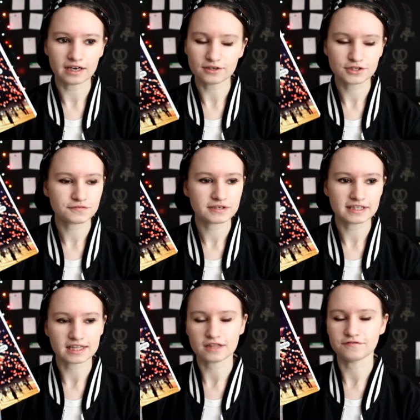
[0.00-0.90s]
I also feel
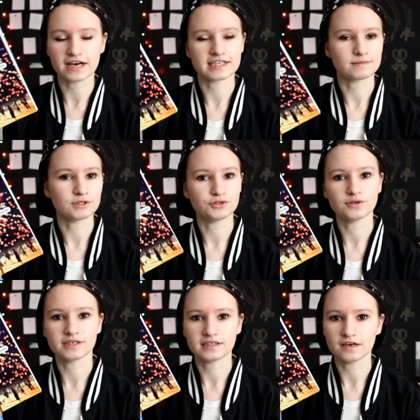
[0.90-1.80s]
like the vast
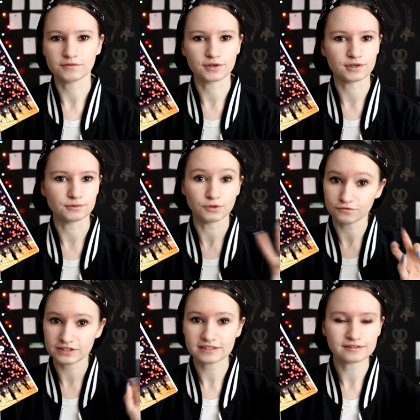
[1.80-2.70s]
majority of her
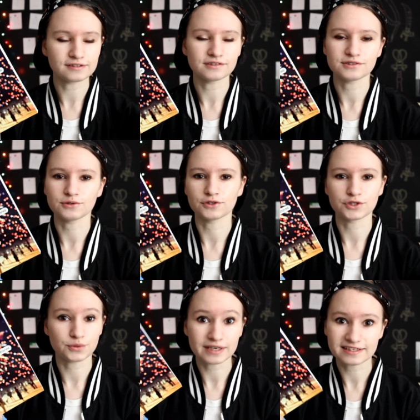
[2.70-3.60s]
reveals or
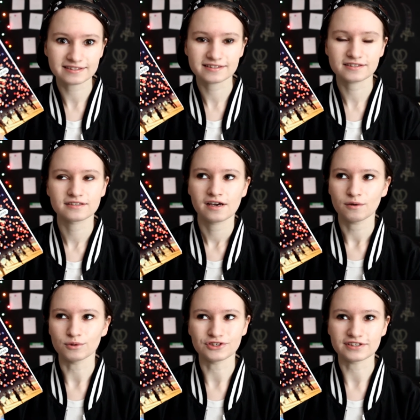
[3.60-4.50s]
twists
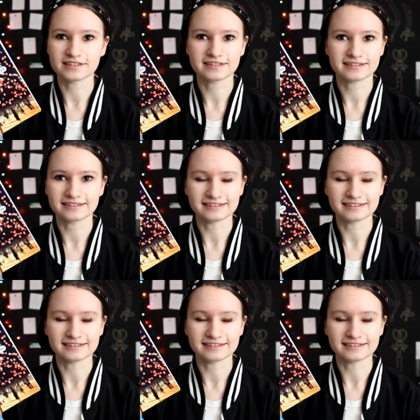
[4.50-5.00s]
were just